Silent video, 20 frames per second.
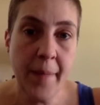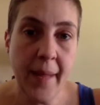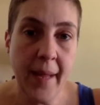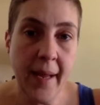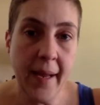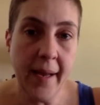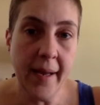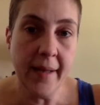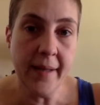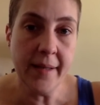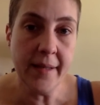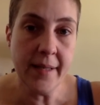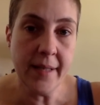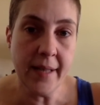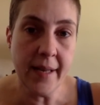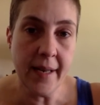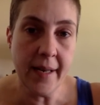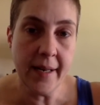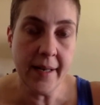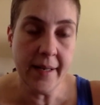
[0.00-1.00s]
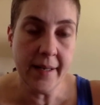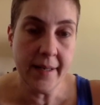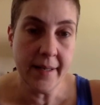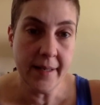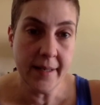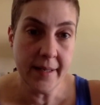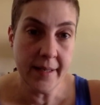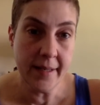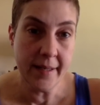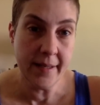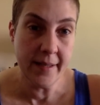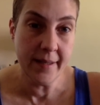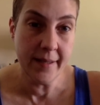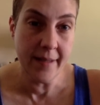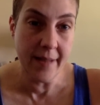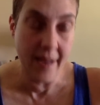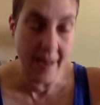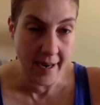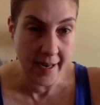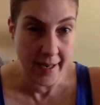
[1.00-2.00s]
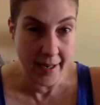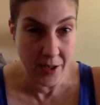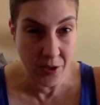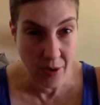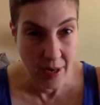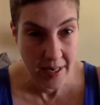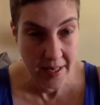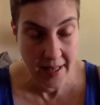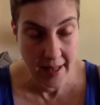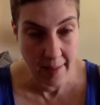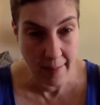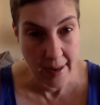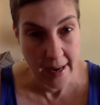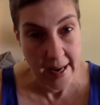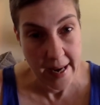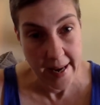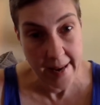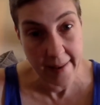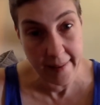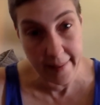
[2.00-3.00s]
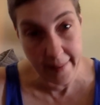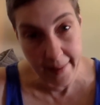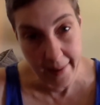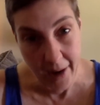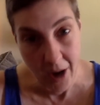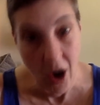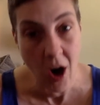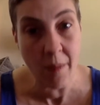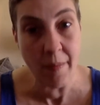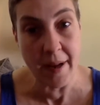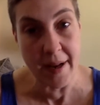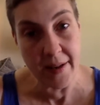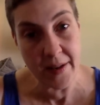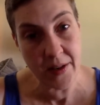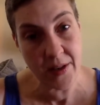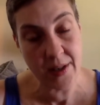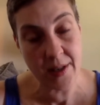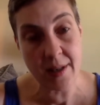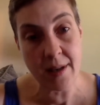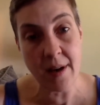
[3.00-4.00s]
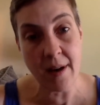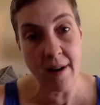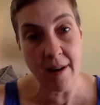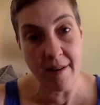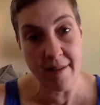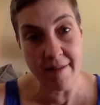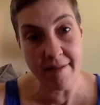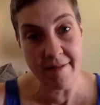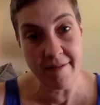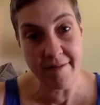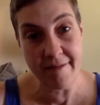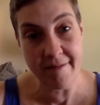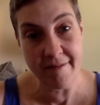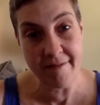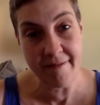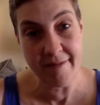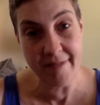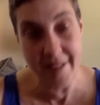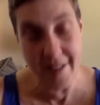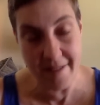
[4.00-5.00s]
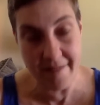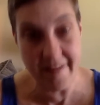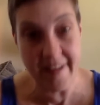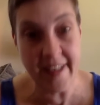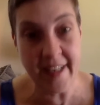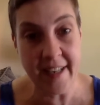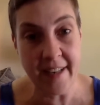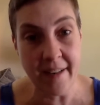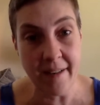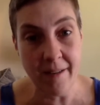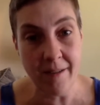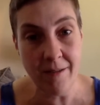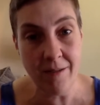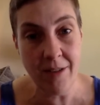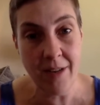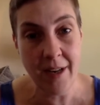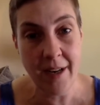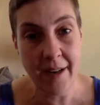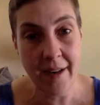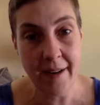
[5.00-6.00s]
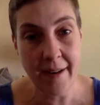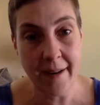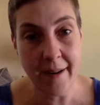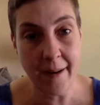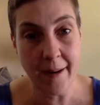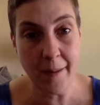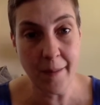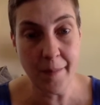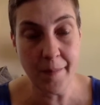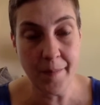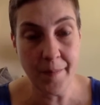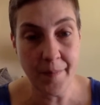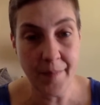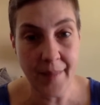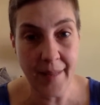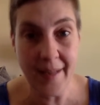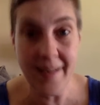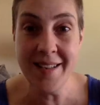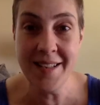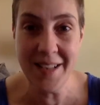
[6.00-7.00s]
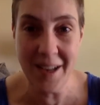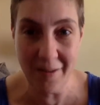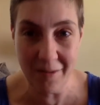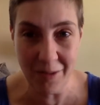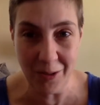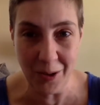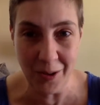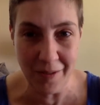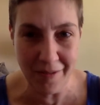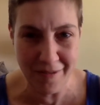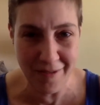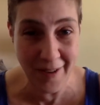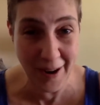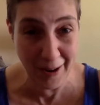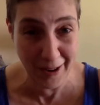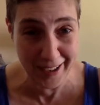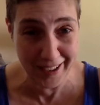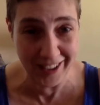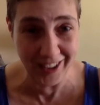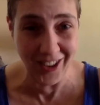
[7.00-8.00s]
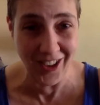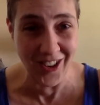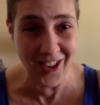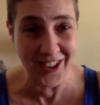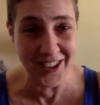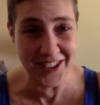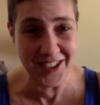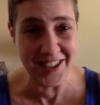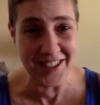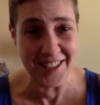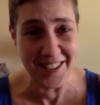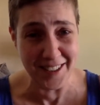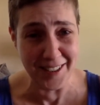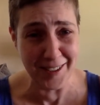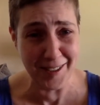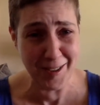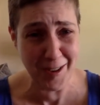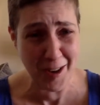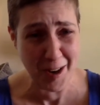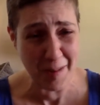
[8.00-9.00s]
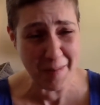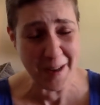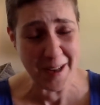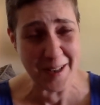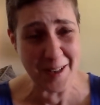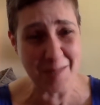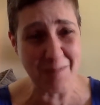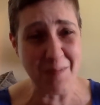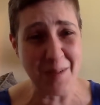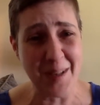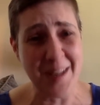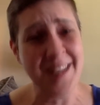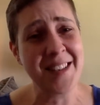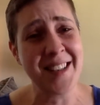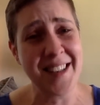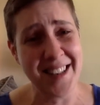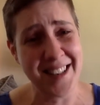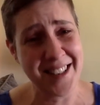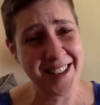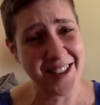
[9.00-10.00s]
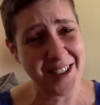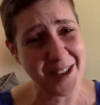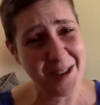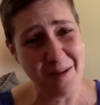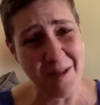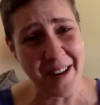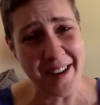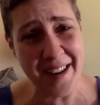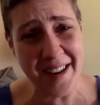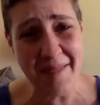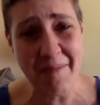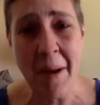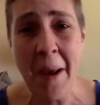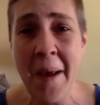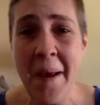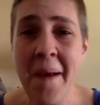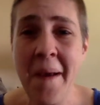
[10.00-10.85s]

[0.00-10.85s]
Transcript: And I addressed them in the comments of the video, in several very long detailed comments, because that's just who I am.